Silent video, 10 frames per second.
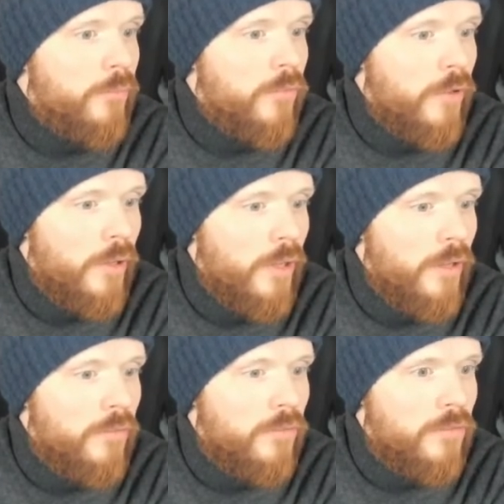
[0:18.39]
So I,
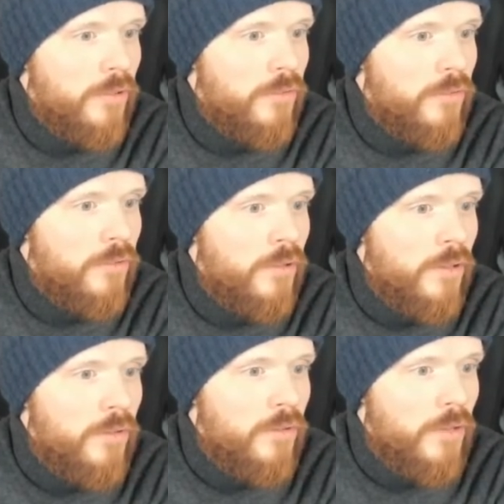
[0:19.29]
I just
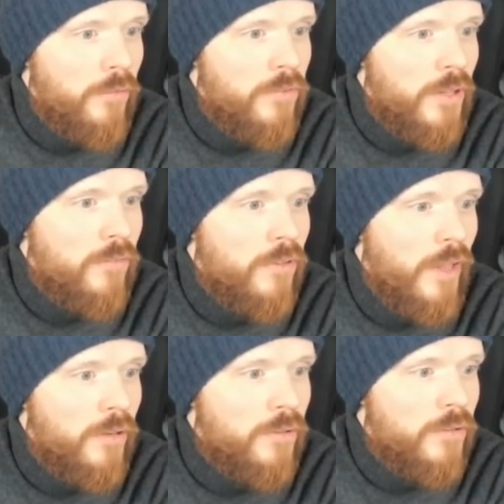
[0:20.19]
have saved
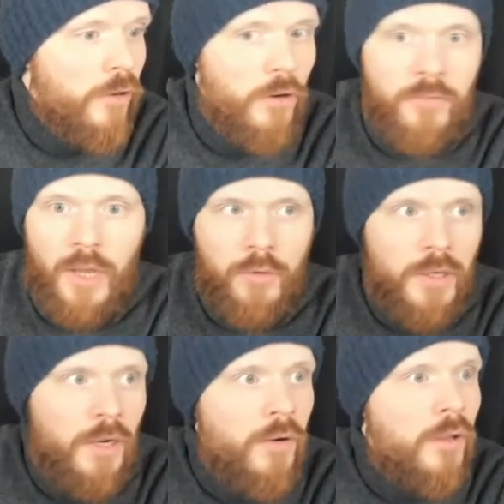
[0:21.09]
that curve down
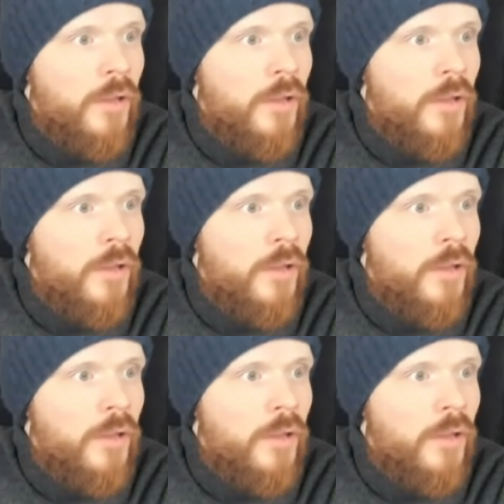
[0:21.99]
here.